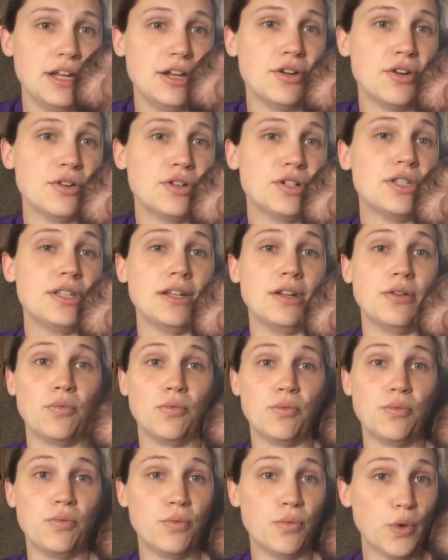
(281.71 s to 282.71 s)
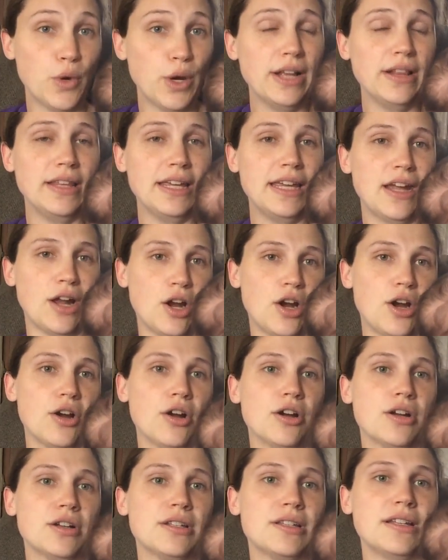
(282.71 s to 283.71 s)
Nursing really
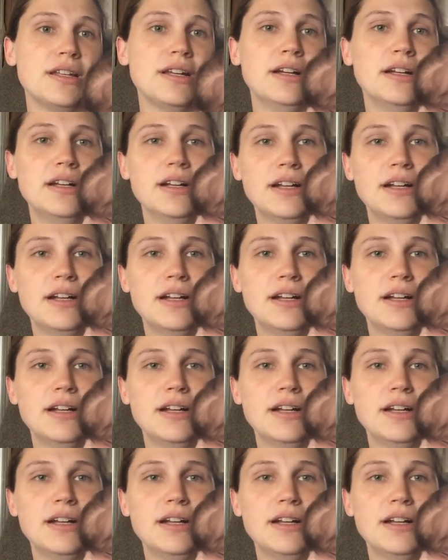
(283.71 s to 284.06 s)
hurt.